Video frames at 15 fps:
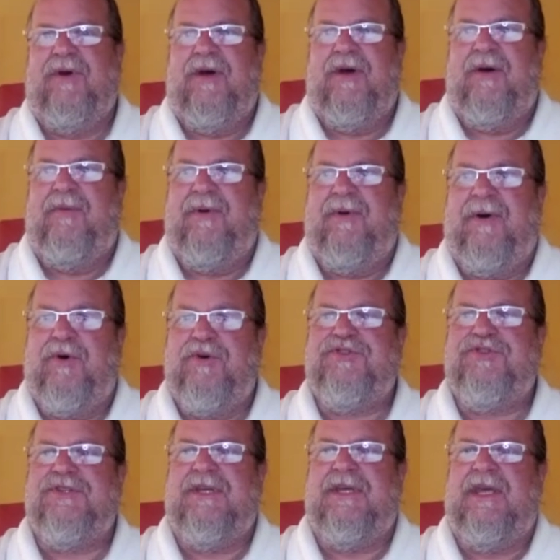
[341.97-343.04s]
but
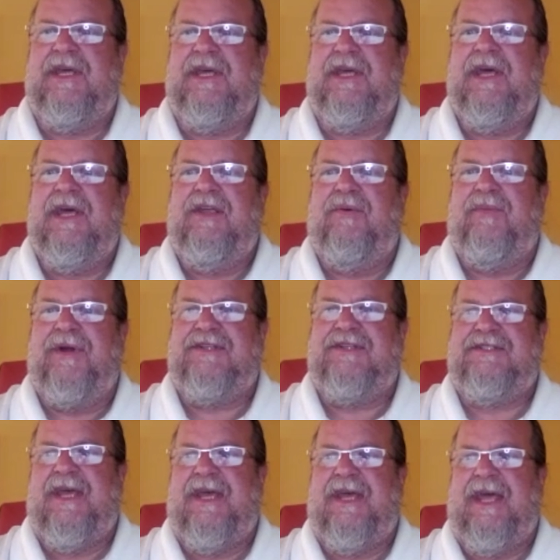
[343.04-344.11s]
mostly you want to
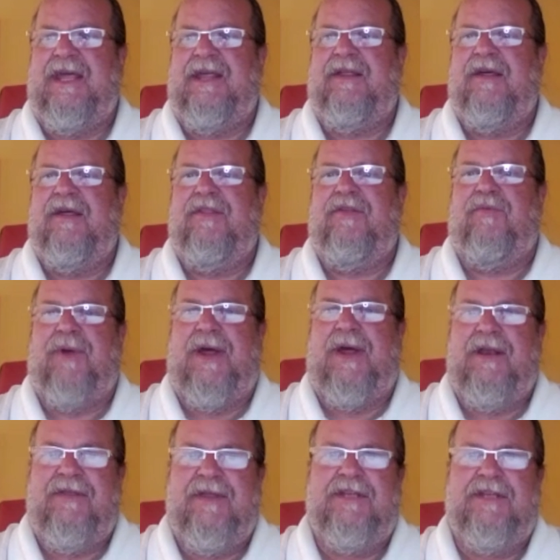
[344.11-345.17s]
say the right
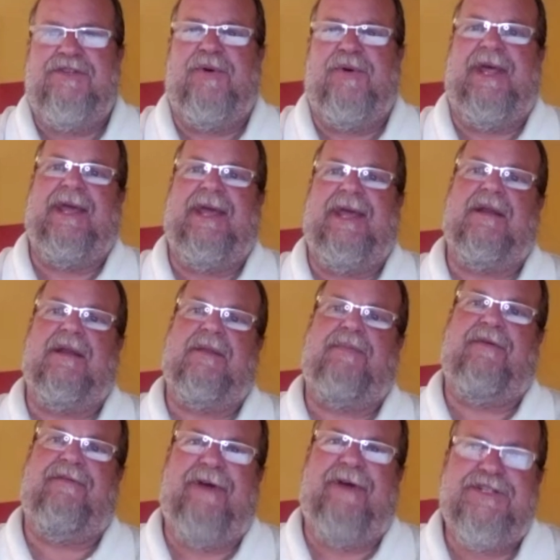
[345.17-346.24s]
things. You want to handle it
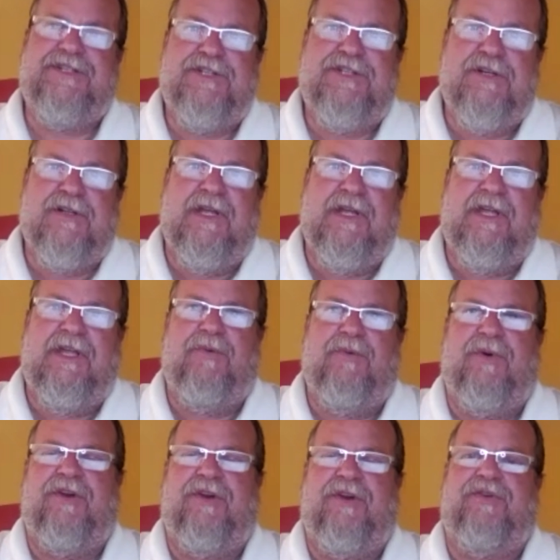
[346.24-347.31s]
professionally. You
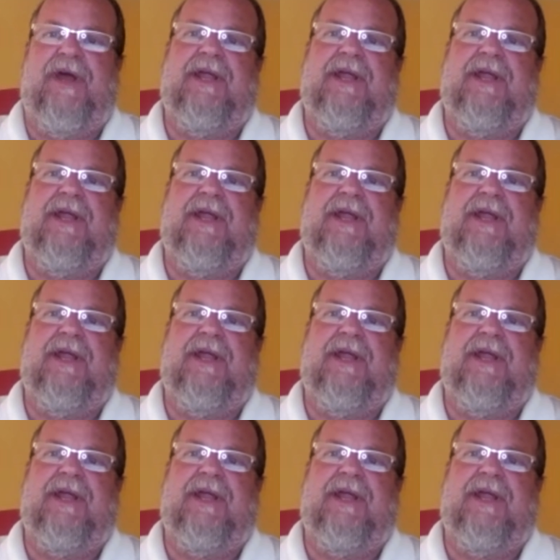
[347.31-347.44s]
want to try